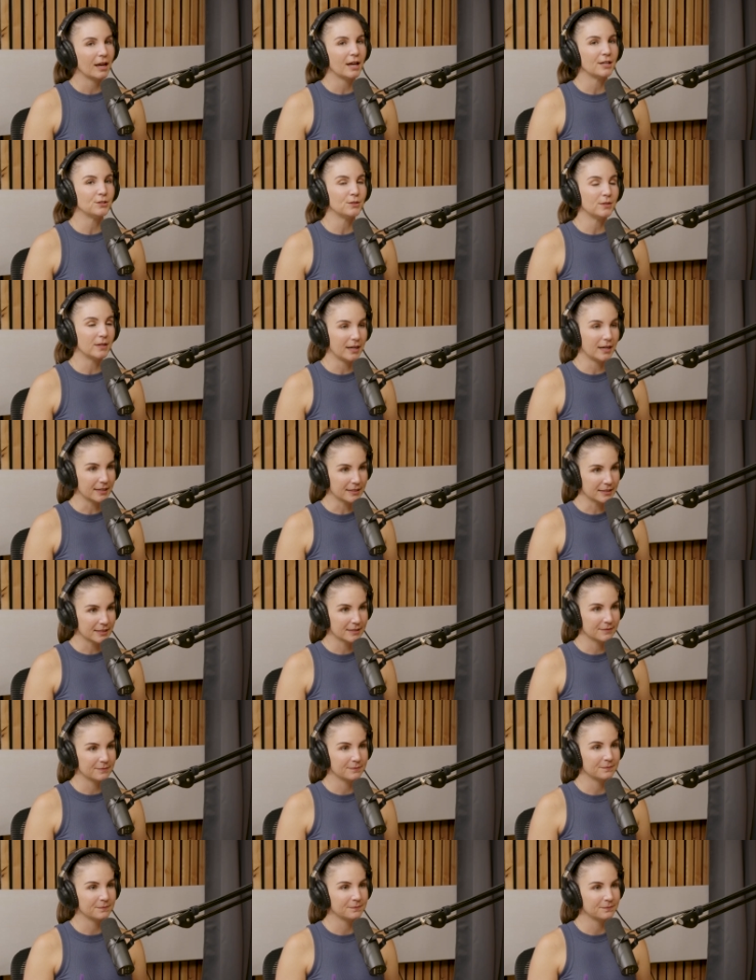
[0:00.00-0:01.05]
I do not.
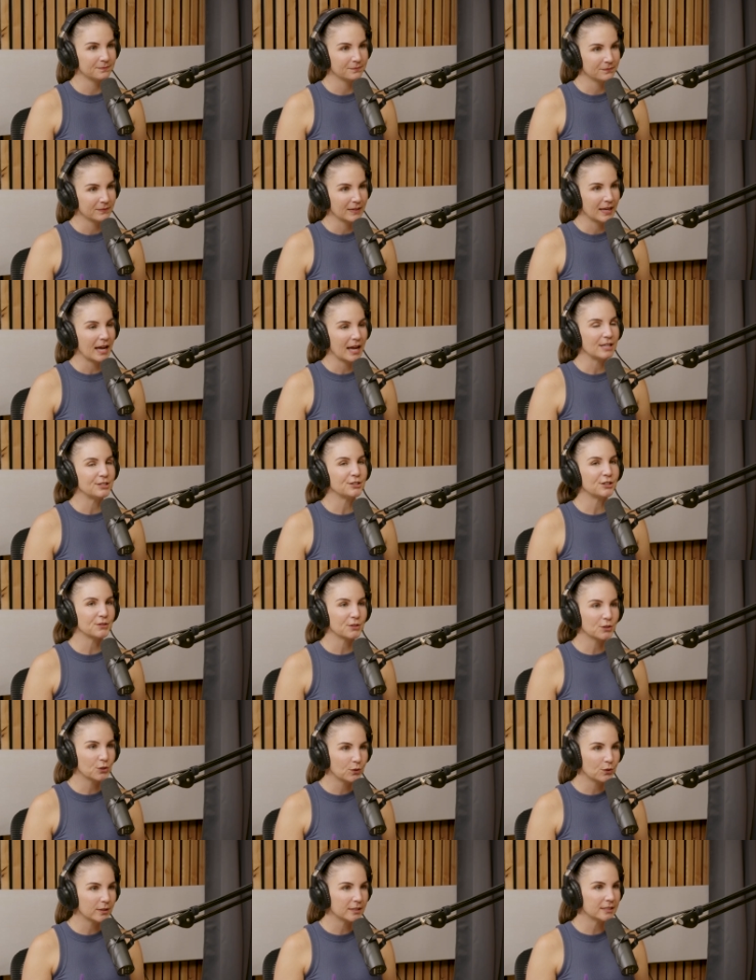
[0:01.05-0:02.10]
During the
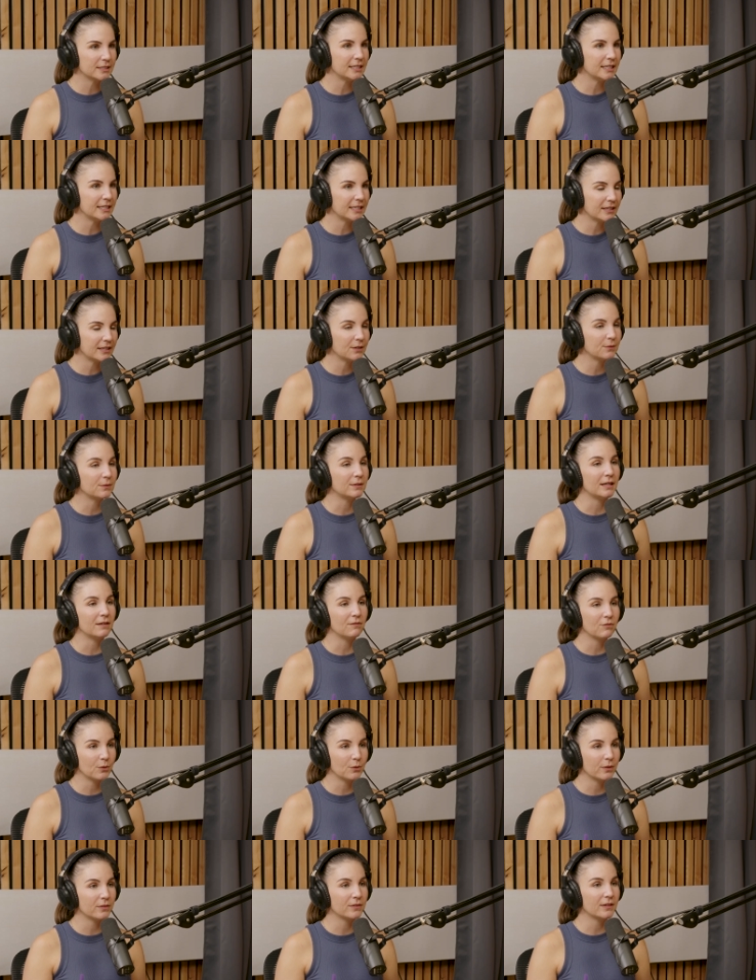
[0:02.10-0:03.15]
quarantine, I think when
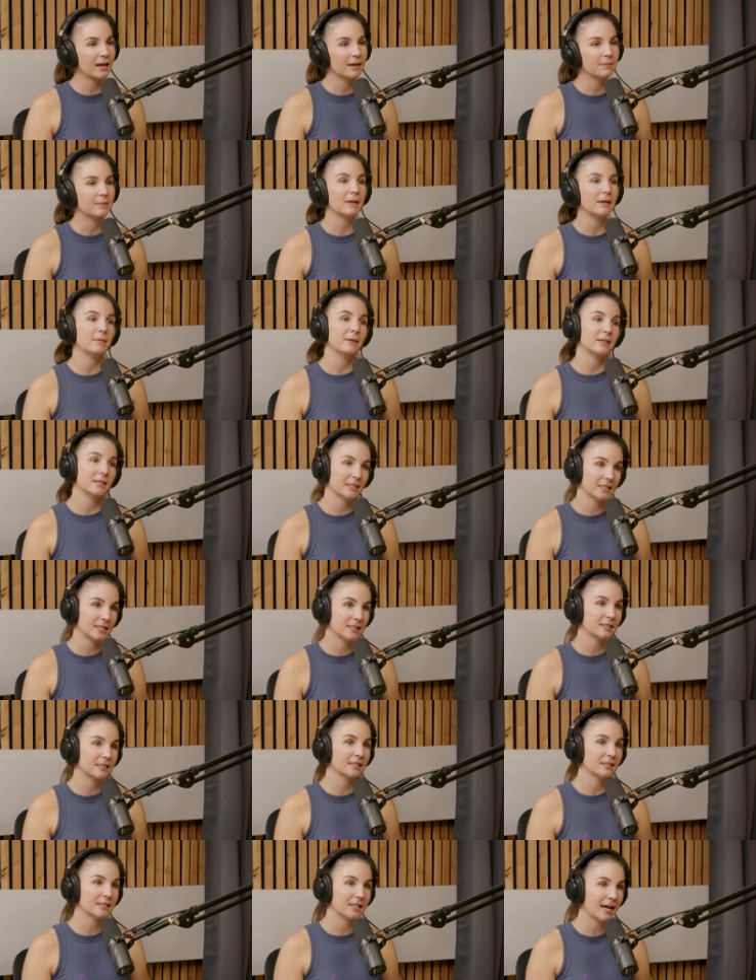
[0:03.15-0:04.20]
everyone thought maybe this is
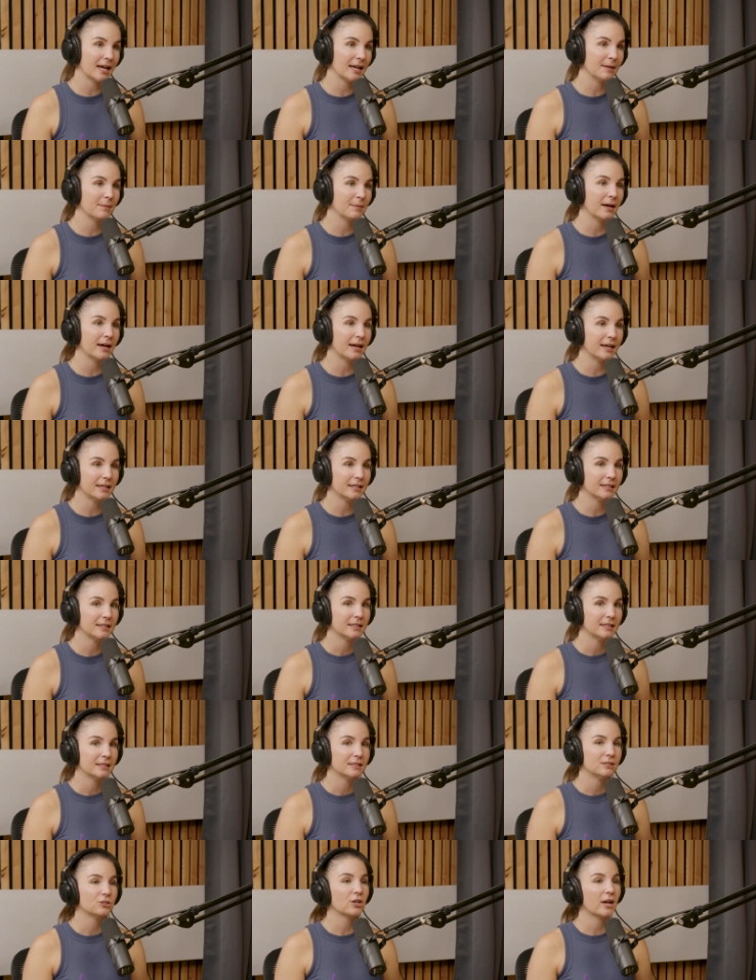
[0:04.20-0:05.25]
the time, I
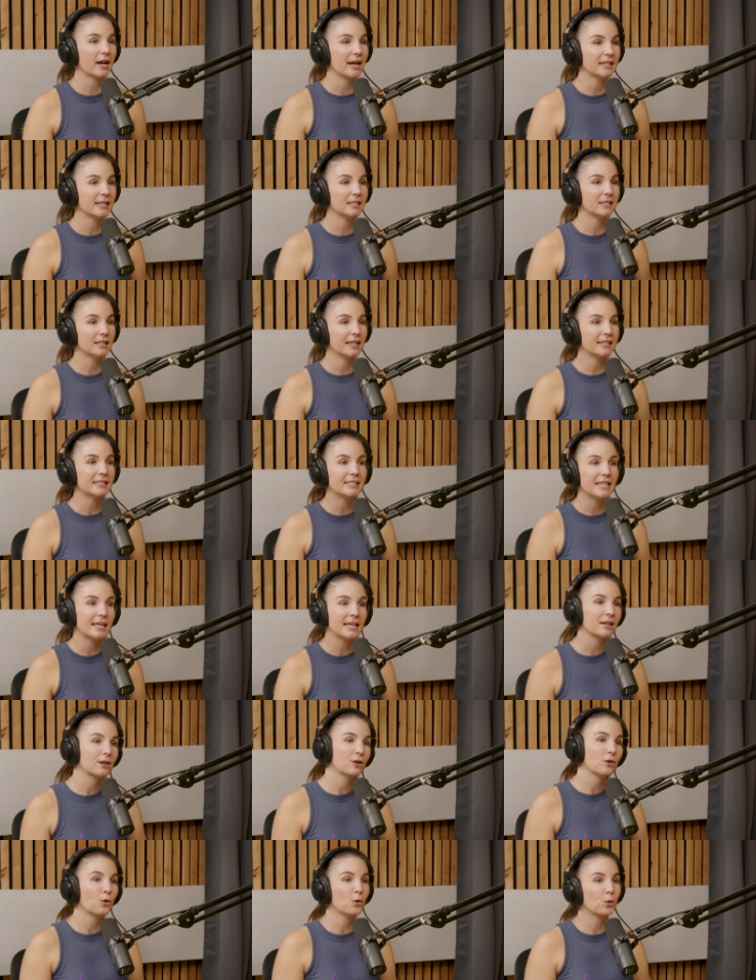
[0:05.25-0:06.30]
tried to like take a
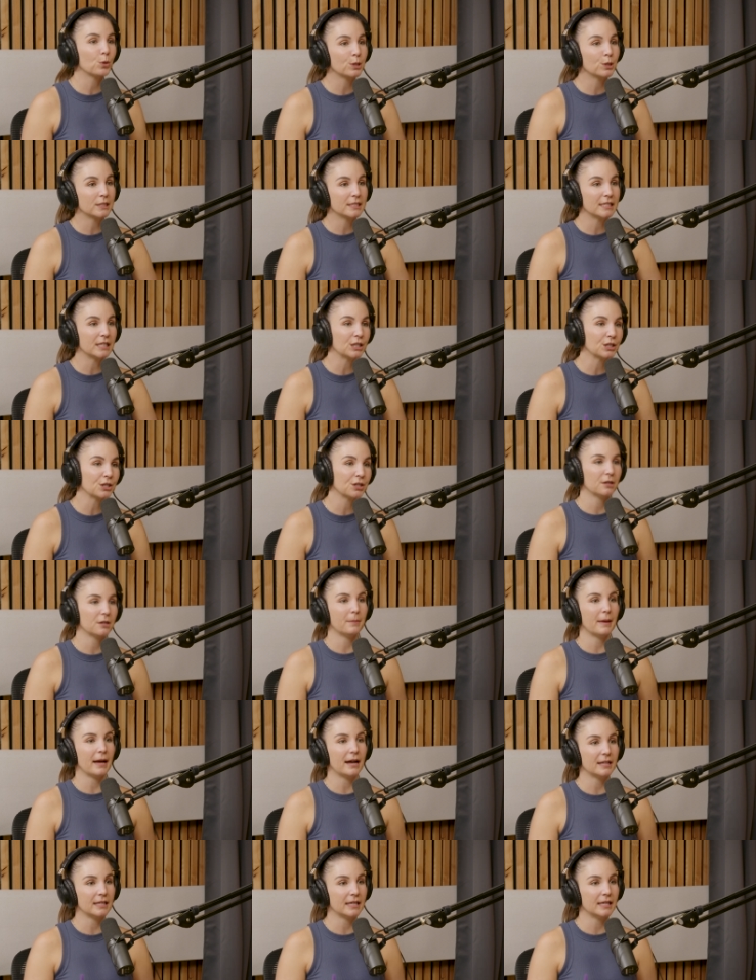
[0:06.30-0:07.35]
course and learn
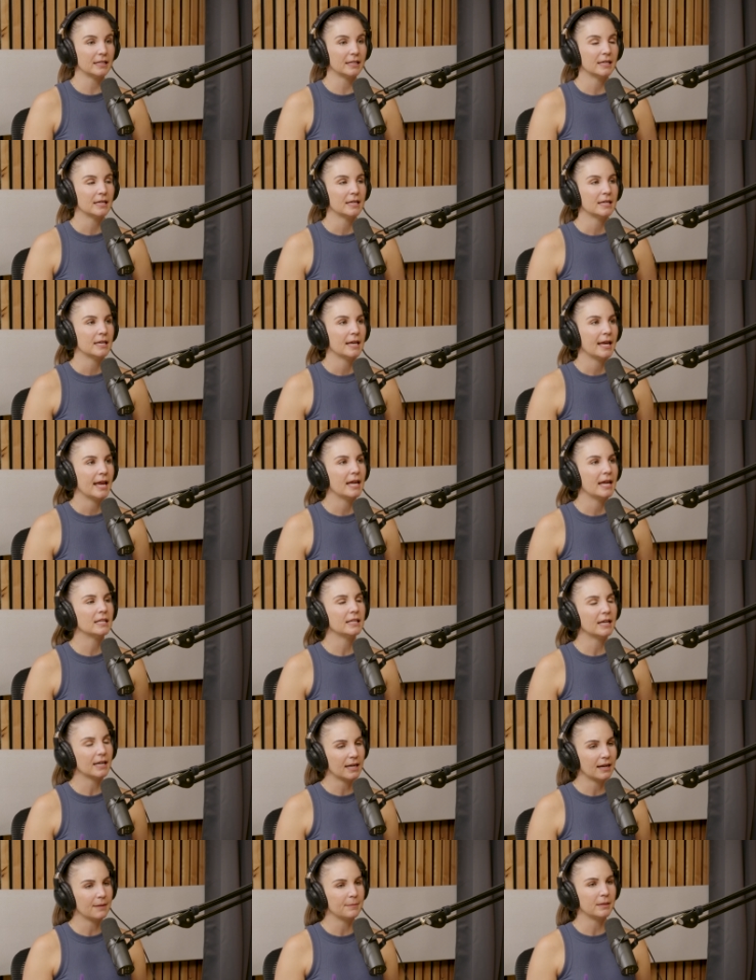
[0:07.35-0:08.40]
about it, and
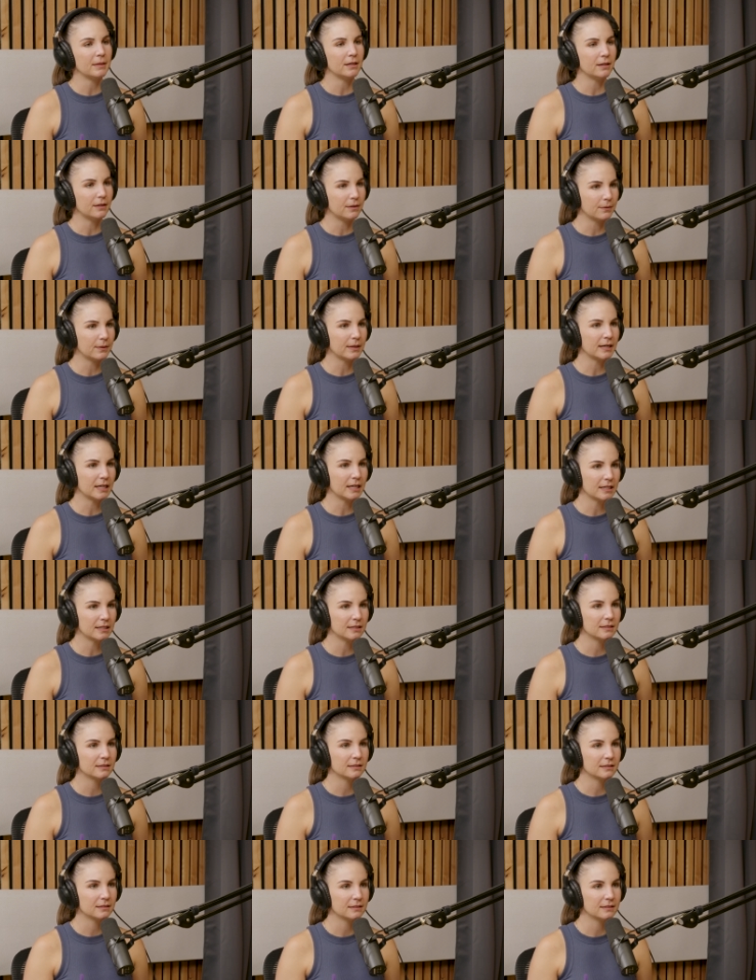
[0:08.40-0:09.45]
that got me nowhere.
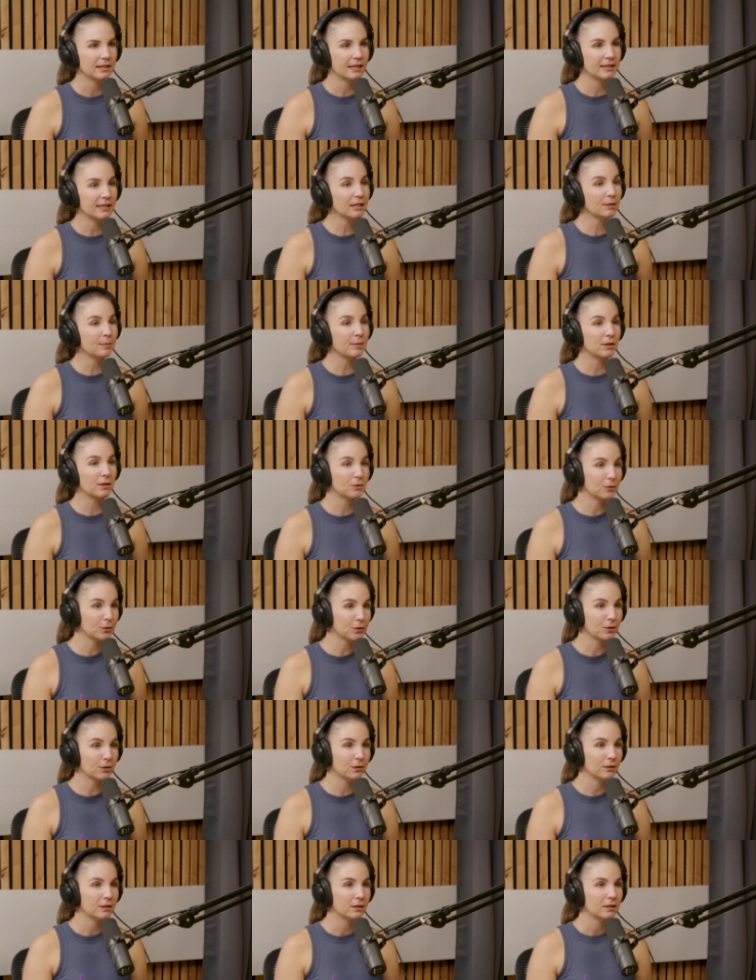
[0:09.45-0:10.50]
I think it'd be cool.